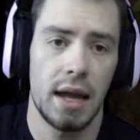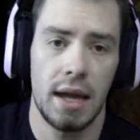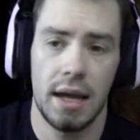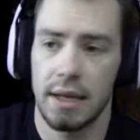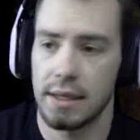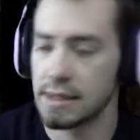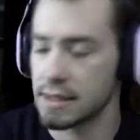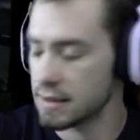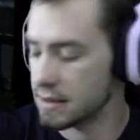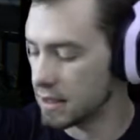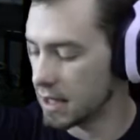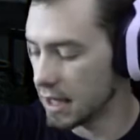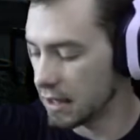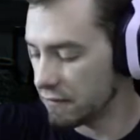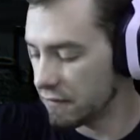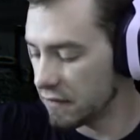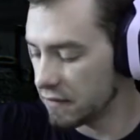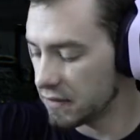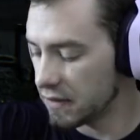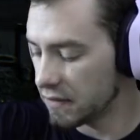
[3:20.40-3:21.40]
it's
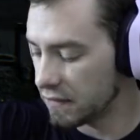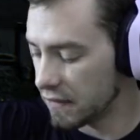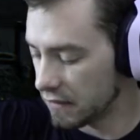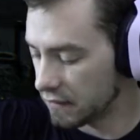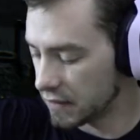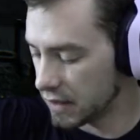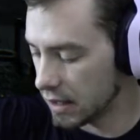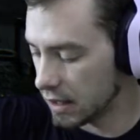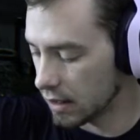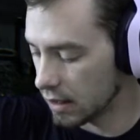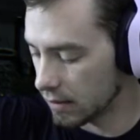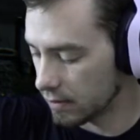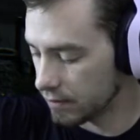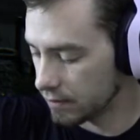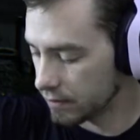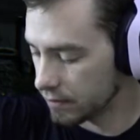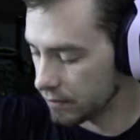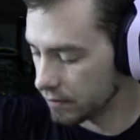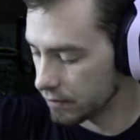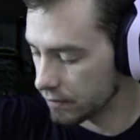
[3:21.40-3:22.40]
like 50-50 here.
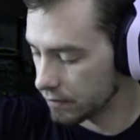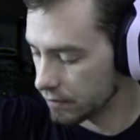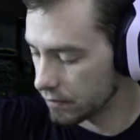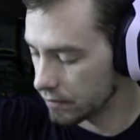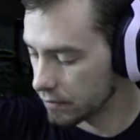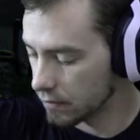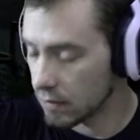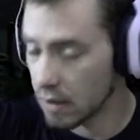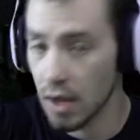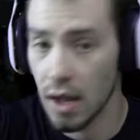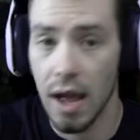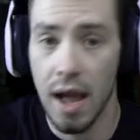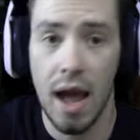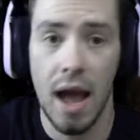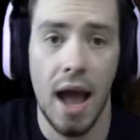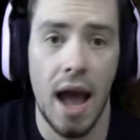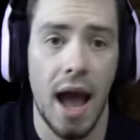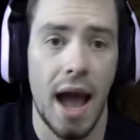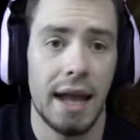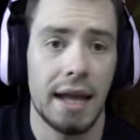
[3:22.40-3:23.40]

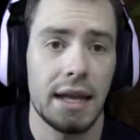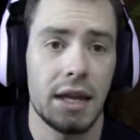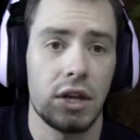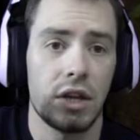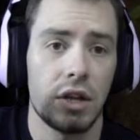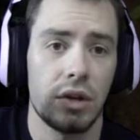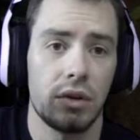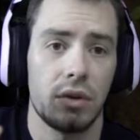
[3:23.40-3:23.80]
I can